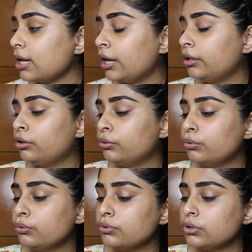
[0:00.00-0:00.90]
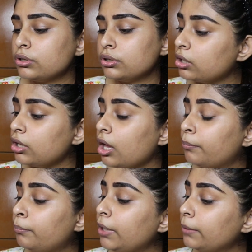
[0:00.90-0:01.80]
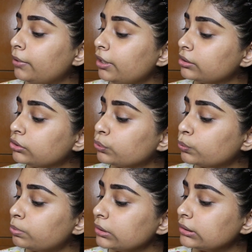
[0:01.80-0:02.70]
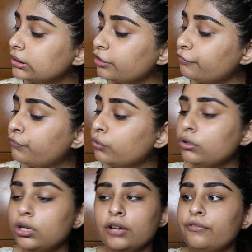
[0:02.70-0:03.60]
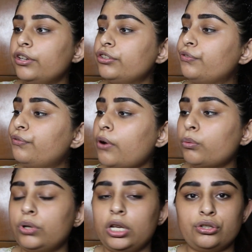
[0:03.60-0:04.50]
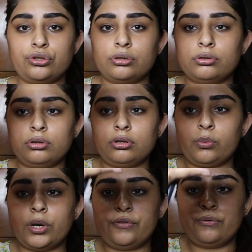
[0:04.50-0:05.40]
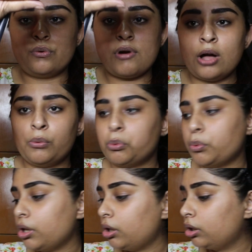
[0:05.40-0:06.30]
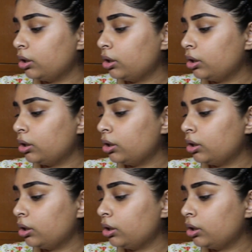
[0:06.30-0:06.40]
I use Maybelline Super Stay Full Coverage Foundation, the 24-hour one.